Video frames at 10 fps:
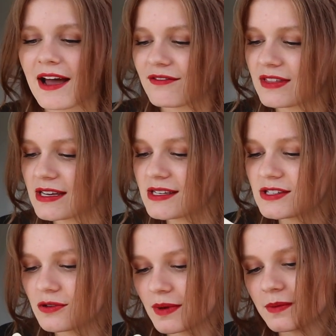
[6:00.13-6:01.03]
have this,
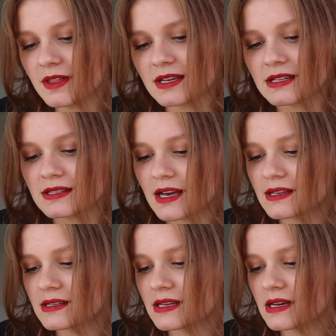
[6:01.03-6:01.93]
so maybe this
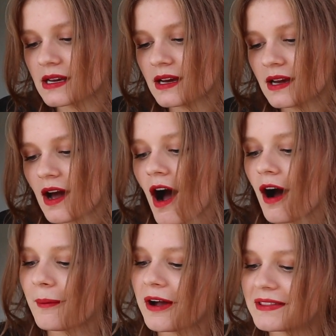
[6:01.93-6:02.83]
says the,
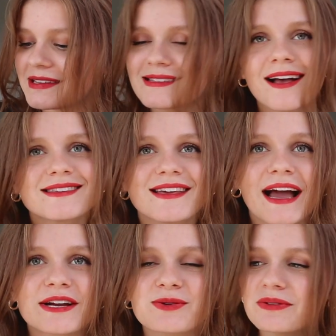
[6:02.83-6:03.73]
oh my god, this has the
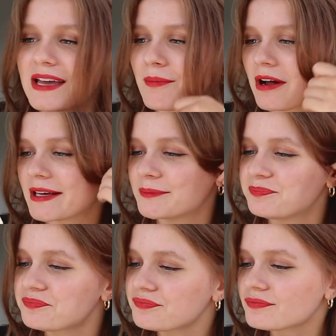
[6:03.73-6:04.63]
actual name on it.
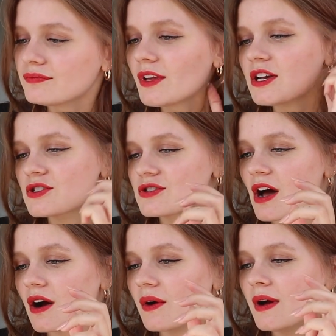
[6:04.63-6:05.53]

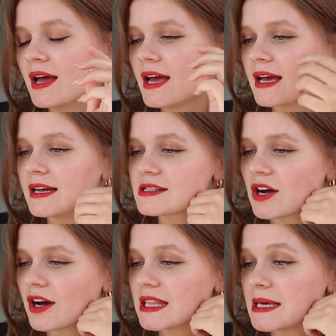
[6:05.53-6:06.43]
So it's
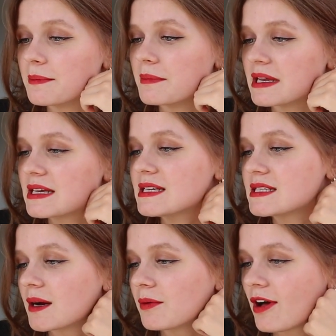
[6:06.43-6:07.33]
called the Mini
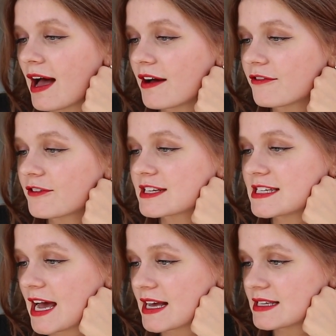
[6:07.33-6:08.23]
Double F
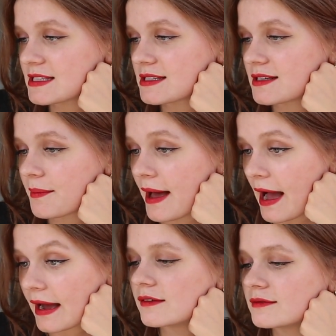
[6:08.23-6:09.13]
Tess
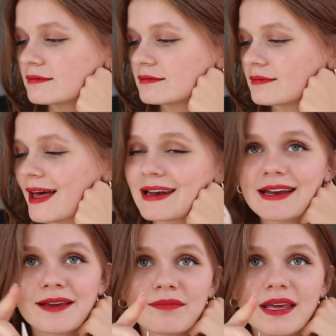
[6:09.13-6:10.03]
bag.
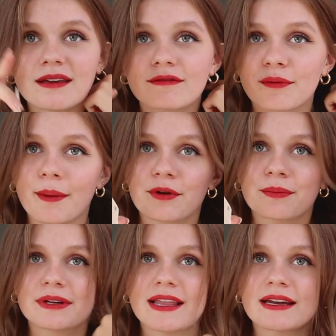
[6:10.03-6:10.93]
Editing me, remember to
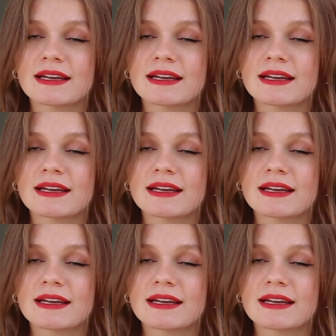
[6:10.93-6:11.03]
put that